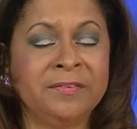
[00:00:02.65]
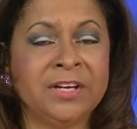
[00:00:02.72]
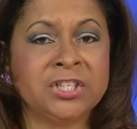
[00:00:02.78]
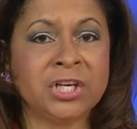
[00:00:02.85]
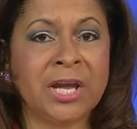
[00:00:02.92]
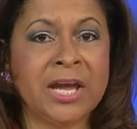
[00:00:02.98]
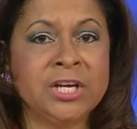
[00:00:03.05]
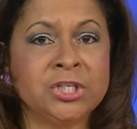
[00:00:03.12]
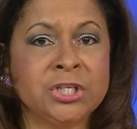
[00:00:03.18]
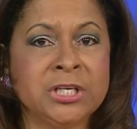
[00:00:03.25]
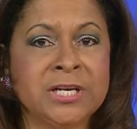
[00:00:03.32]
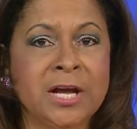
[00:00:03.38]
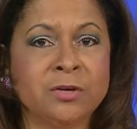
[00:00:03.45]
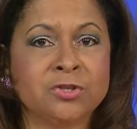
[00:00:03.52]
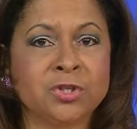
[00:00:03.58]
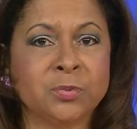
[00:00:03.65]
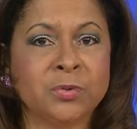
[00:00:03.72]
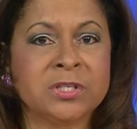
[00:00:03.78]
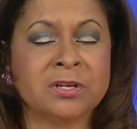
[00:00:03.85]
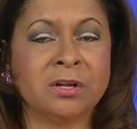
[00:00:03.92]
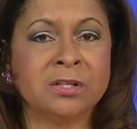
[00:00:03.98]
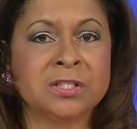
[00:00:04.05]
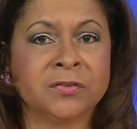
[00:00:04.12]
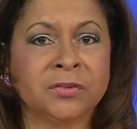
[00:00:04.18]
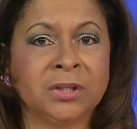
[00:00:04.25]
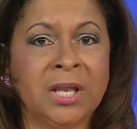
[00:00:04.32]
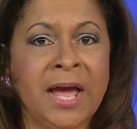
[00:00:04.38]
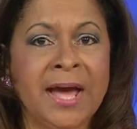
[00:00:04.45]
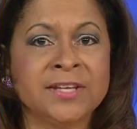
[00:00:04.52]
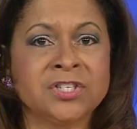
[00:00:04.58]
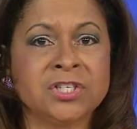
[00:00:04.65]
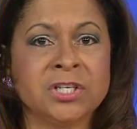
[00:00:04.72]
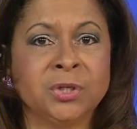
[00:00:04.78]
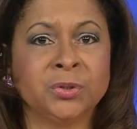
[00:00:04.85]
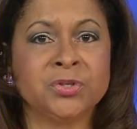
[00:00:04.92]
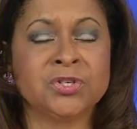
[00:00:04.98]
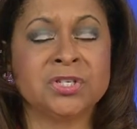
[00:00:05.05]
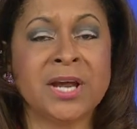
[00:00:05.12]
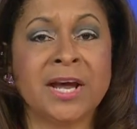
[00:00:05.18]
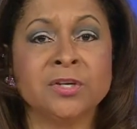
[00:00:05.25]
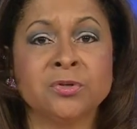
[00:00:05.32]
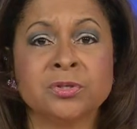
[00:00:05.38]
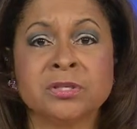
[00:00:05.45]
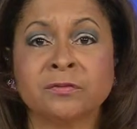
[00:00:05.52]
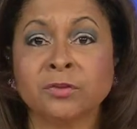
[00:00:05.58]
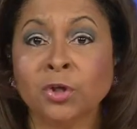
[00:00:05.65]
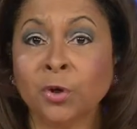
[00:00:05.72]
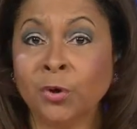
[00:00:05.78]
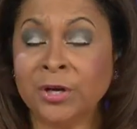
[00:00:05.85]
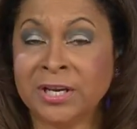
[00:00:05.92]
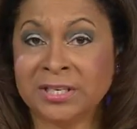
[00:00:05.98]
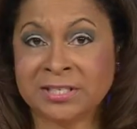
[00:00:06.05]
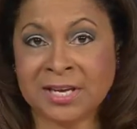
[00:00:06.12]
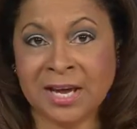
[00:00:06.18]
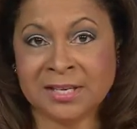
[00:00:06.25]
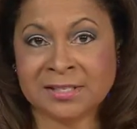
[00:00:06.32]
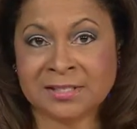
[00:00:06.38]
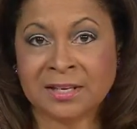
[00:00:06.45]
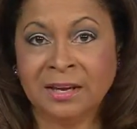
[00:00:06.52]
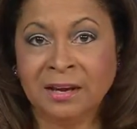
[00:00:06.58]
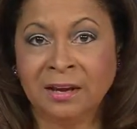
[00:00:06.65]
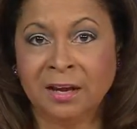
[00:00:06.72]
of Education announced results for last year's standards of learning tests.